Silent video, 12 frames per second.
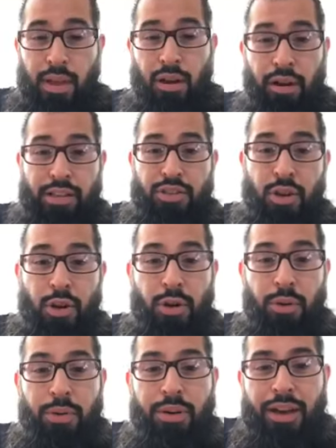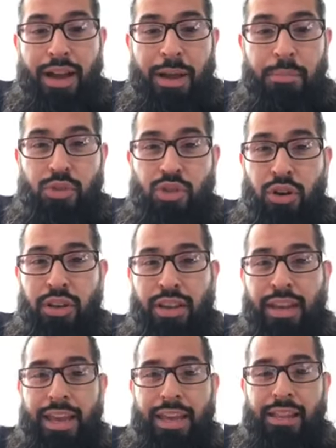All right, so I'm
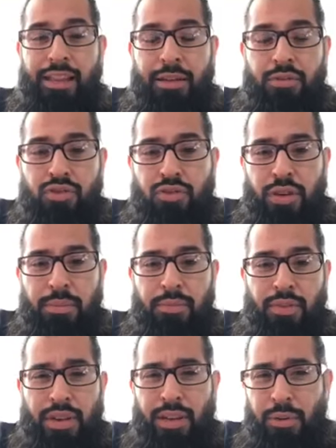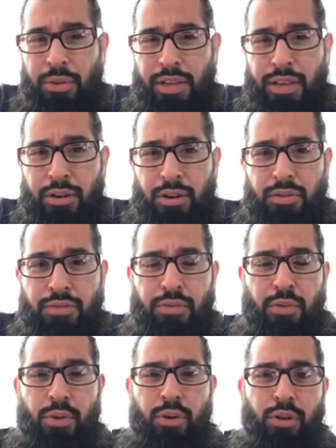starting a live stream video here
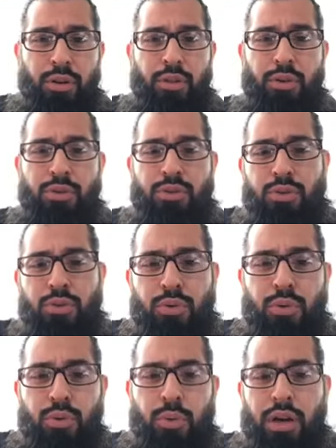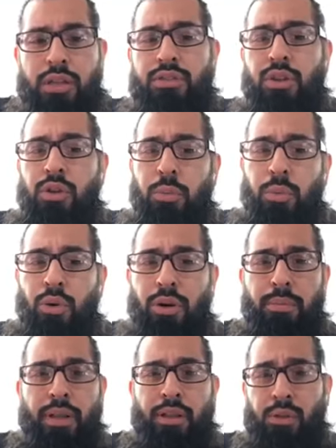for those who want to learn more
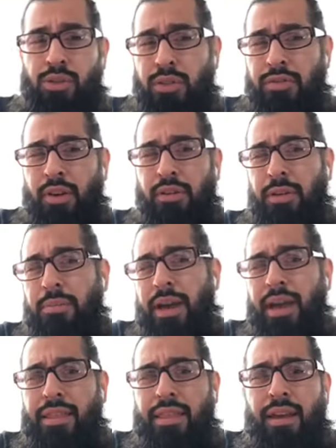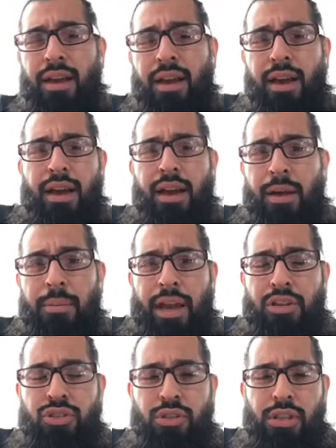about the Luciferian path. I'm
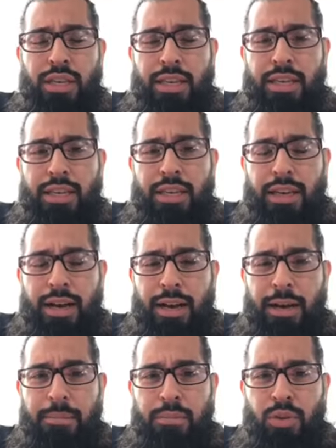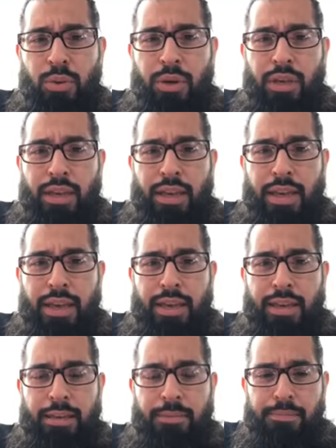actually um, doing
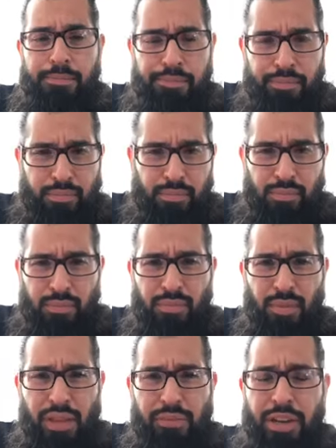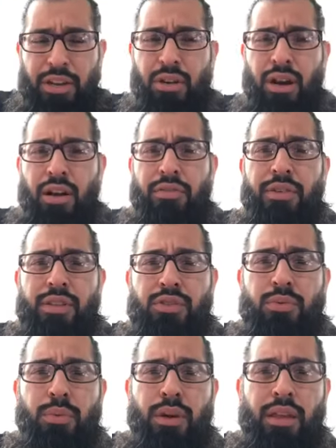a video
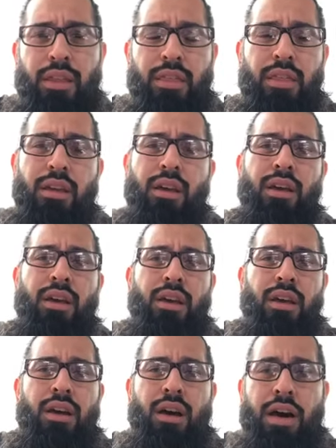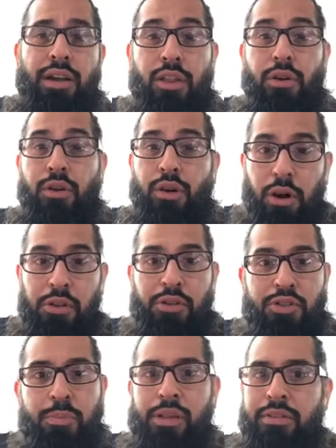conference with another
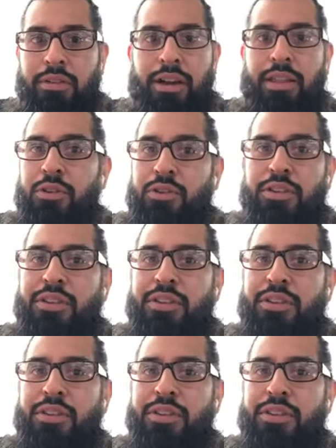Carlos. Believe it or not, there,